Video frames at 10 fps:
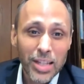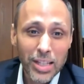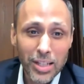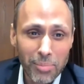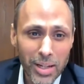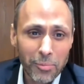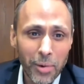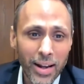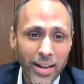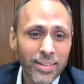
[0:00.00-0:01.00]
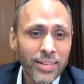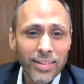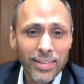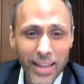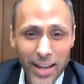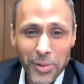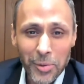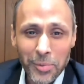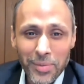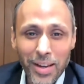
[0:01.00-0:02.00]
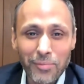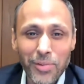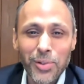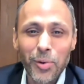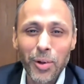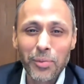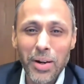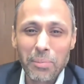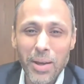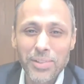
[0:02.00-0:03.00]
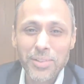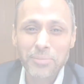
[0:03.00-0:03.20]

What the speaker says: In the meanwhile, thank you and wish you all the very best.